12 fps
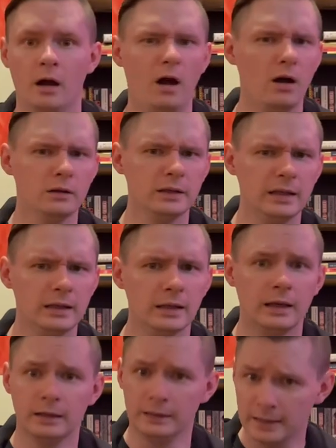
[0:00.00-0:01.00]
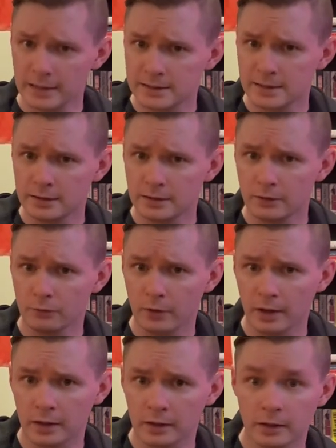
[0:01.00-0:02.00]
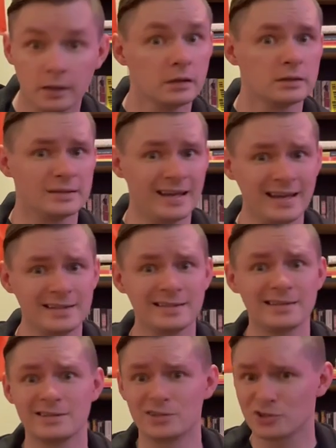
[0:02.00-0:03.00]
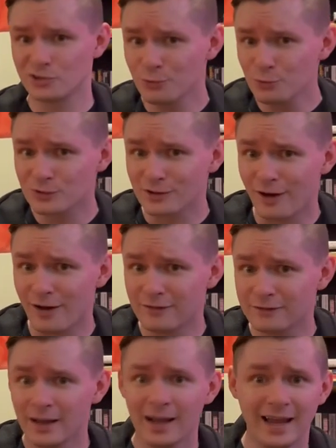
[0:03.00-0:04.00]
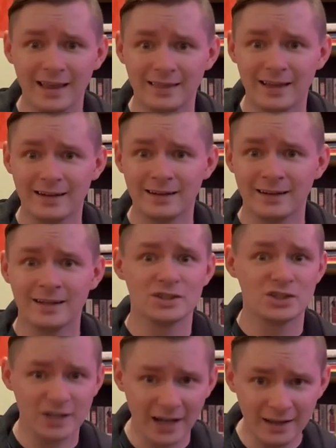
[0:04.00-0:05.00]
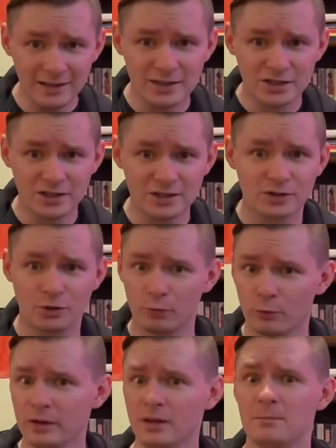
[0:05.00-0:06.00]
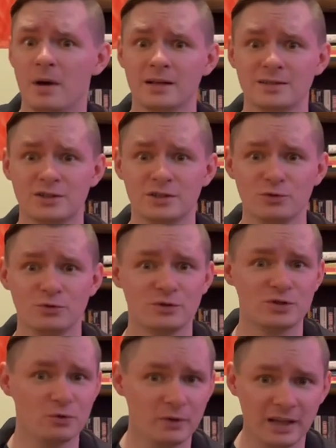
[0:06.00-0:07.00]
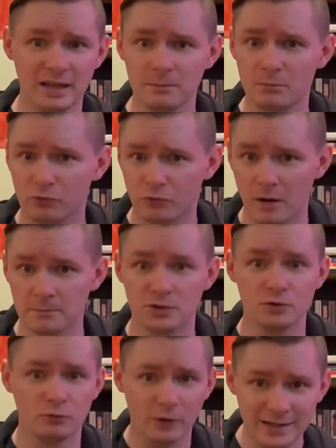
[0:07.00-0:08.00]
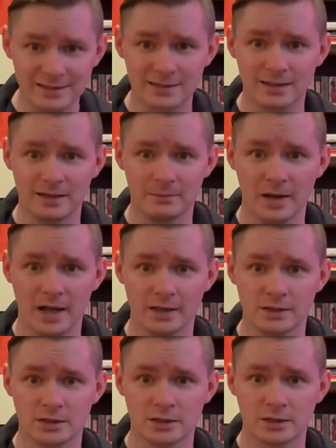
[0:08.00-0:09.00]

Ali gets into the ring, takes his shoes off, and then challenges Gorilla Monsoon to an impromptu wrestling match.